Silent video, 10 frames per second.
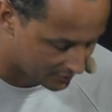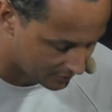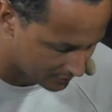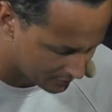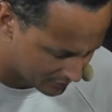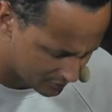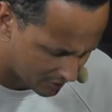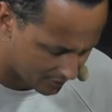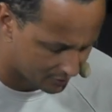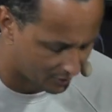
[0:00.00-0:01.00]
Do
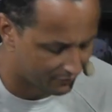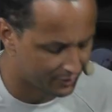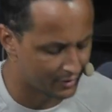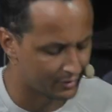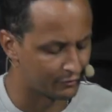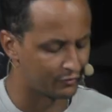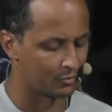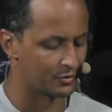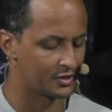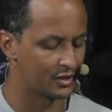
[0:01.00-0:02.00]
you have any
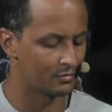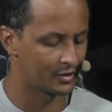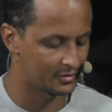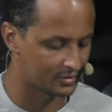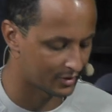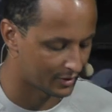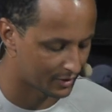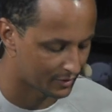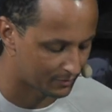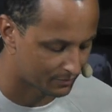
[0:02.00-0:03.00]
former teammates
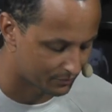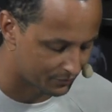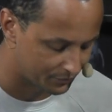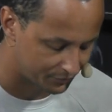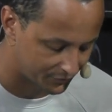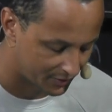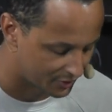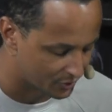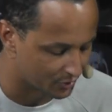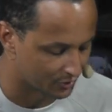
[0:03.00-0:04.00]

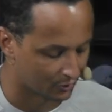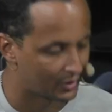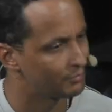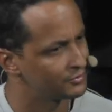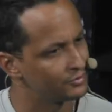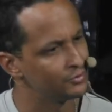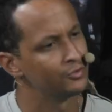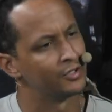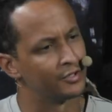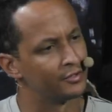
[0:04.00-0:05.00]
that you look up
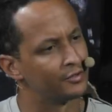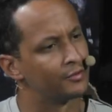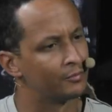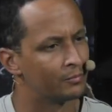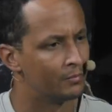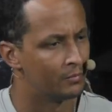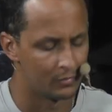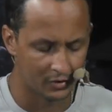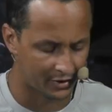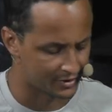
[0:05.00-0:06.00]
to and
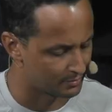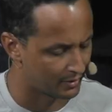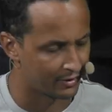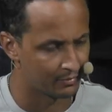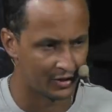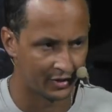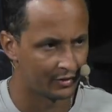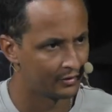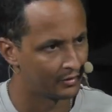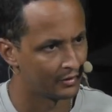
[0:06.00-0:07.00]
got inspired
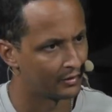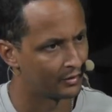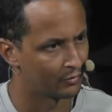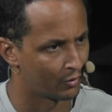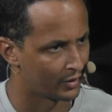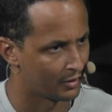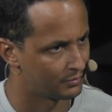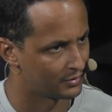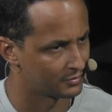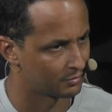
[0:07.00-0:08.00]
by growing
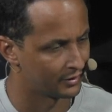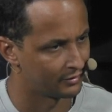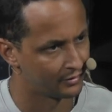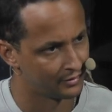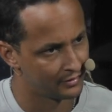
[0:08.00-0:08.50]
up as a player?